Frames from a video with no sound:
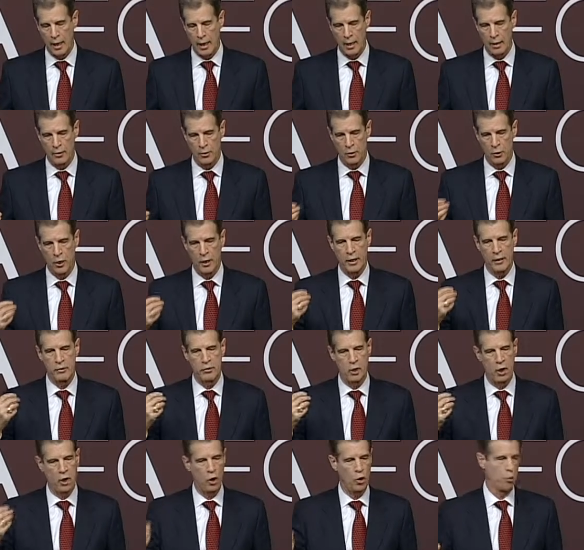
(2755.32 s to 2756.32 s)
The
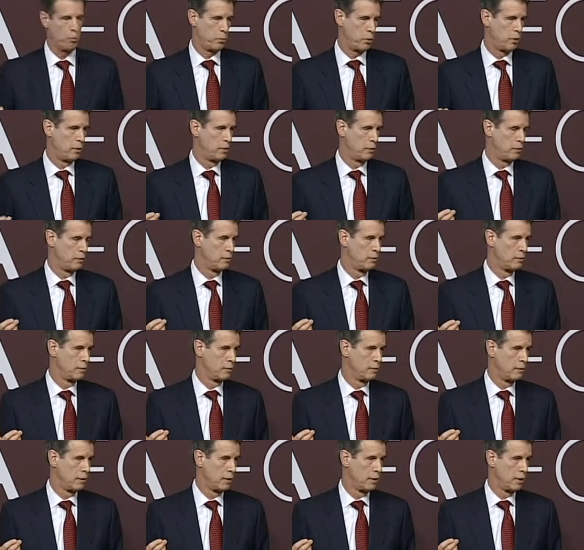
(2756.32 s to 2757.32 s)
greatest hope,
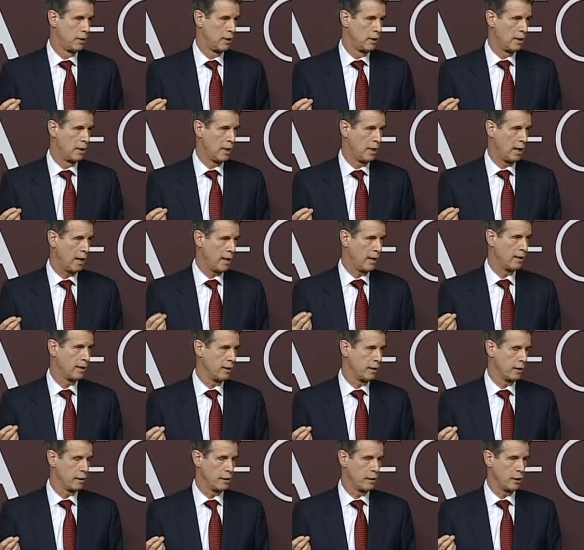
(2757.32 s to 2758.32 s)
I
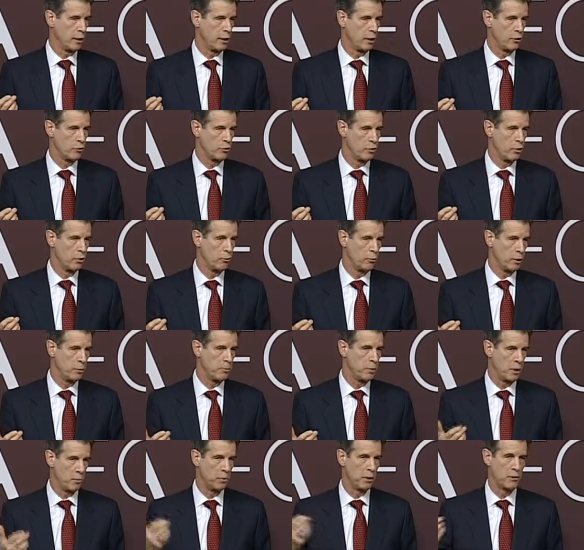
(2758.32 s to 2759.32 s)
think, is that we
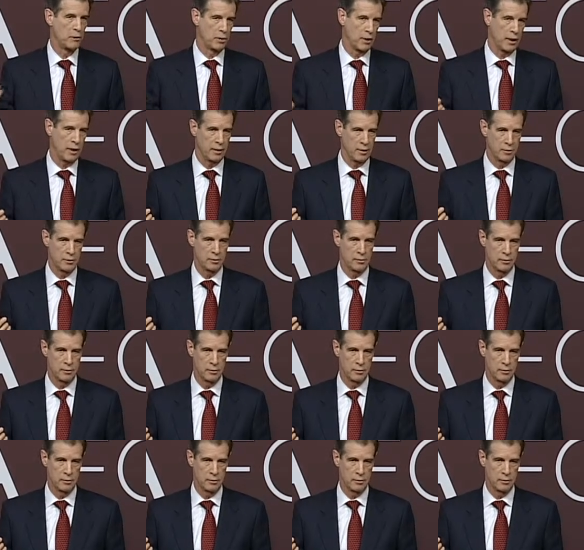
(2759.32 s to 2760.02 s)
publicize